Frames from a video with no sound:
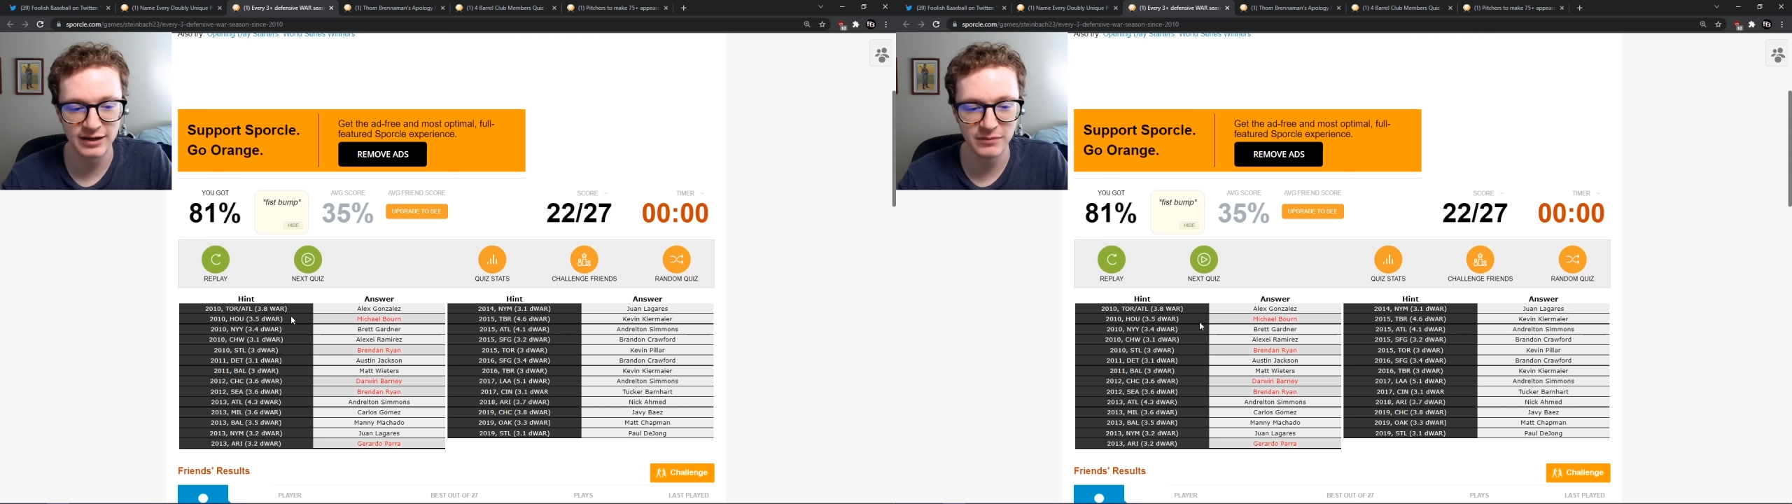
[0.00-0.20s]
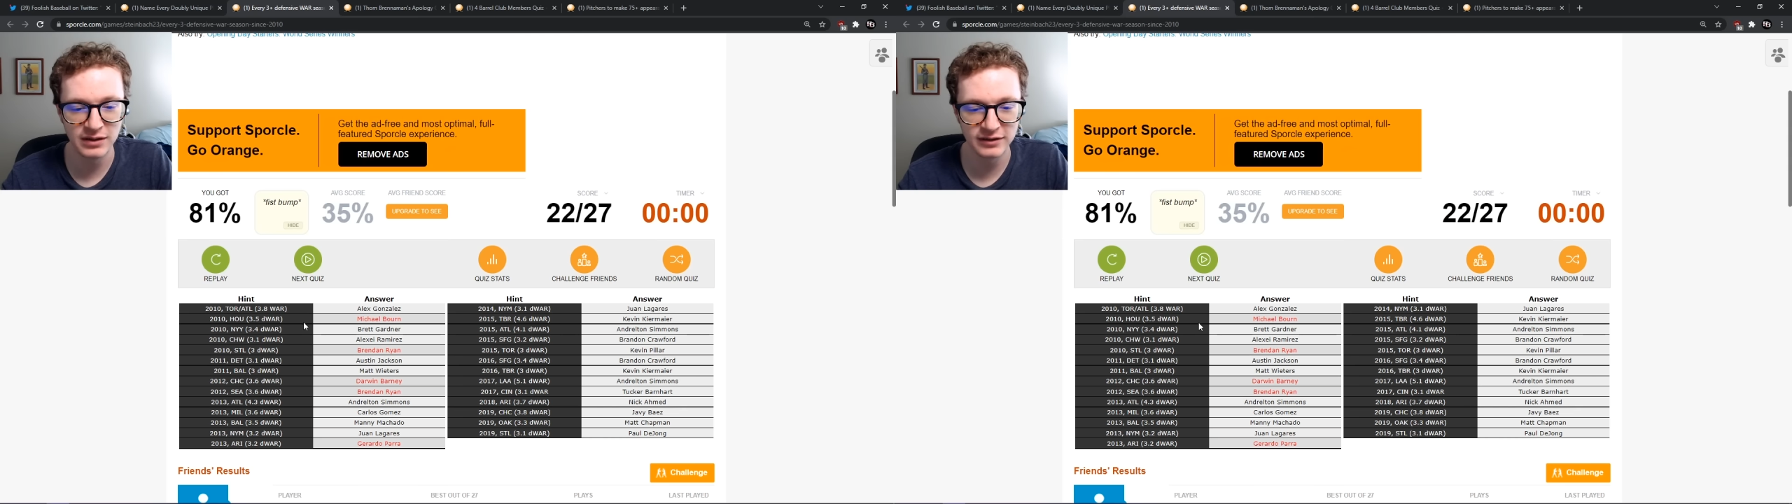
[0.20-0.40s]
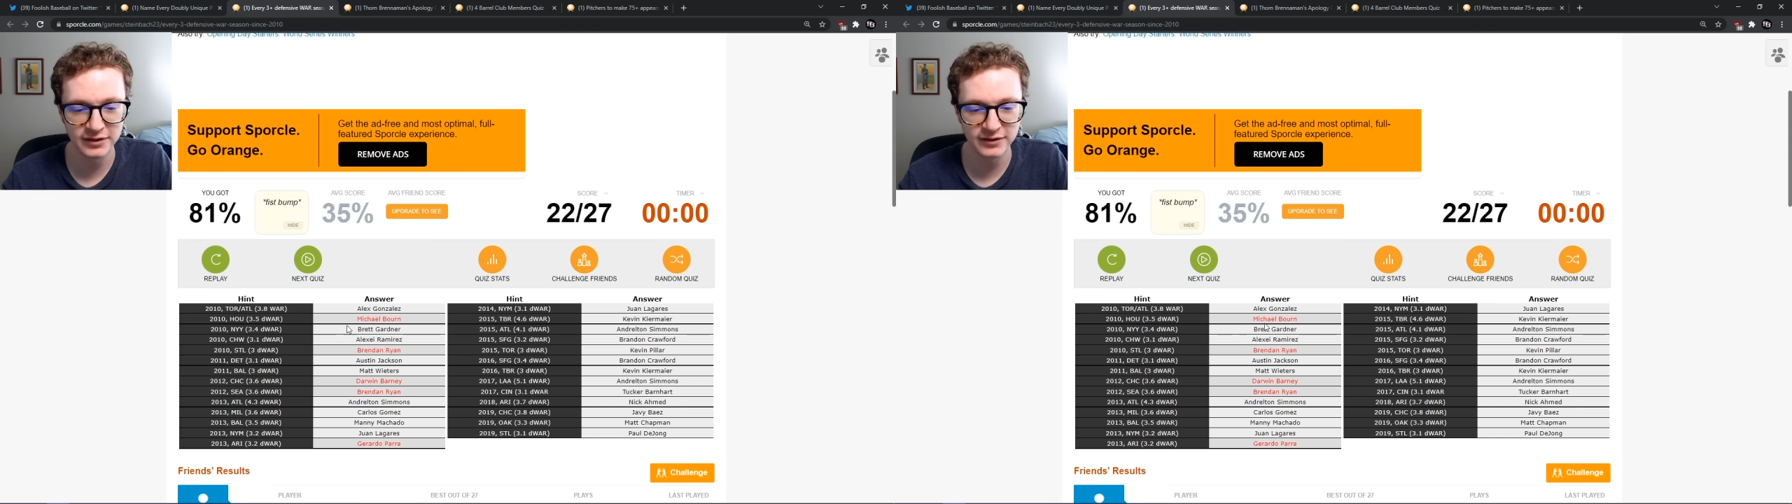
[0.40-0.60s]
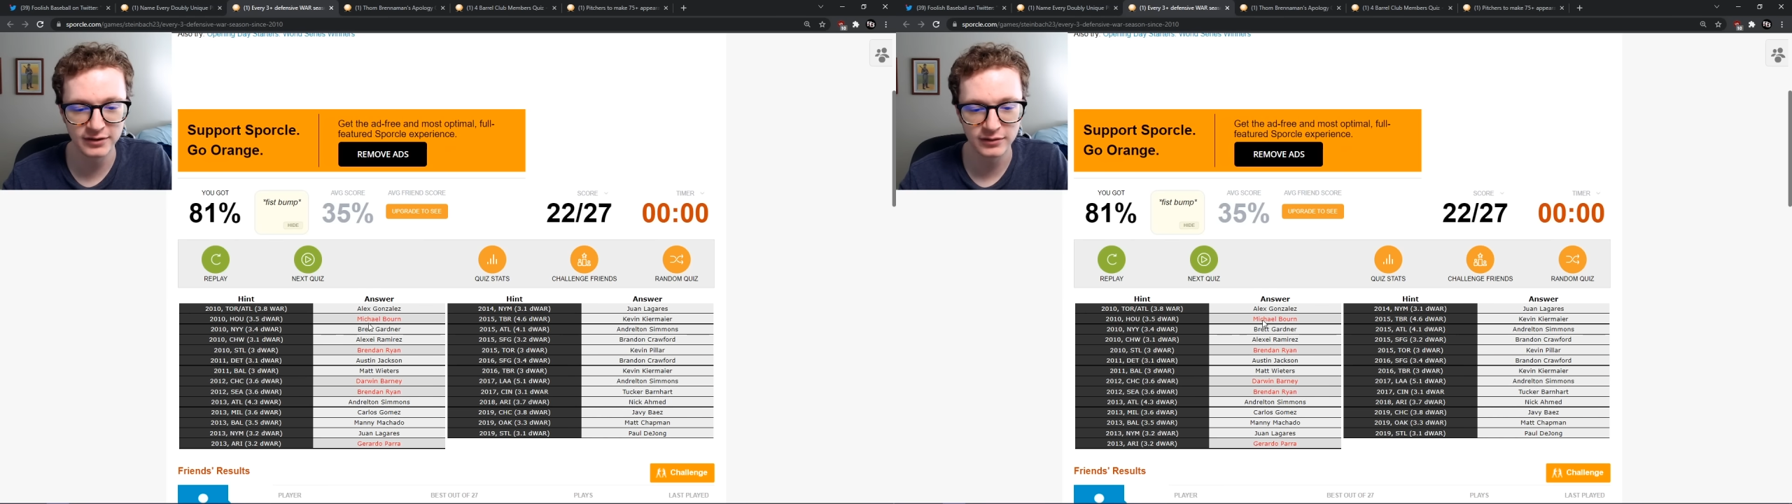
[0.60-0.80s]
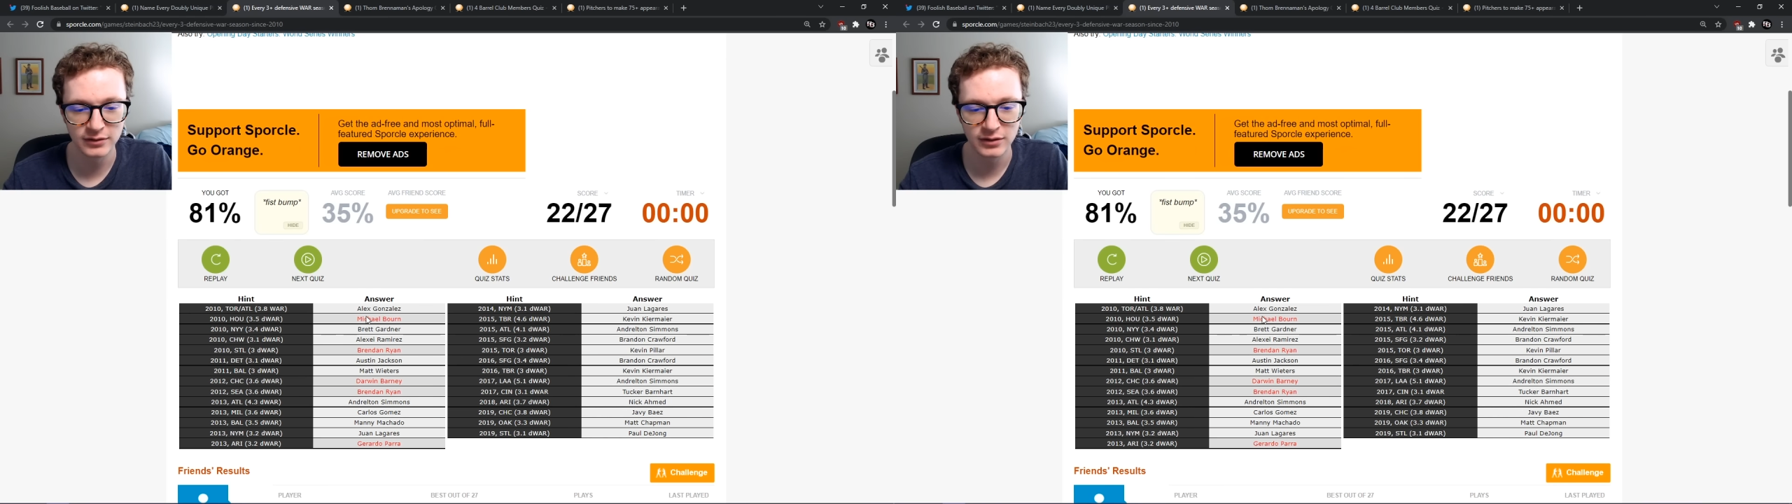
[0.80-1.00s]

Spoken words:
missed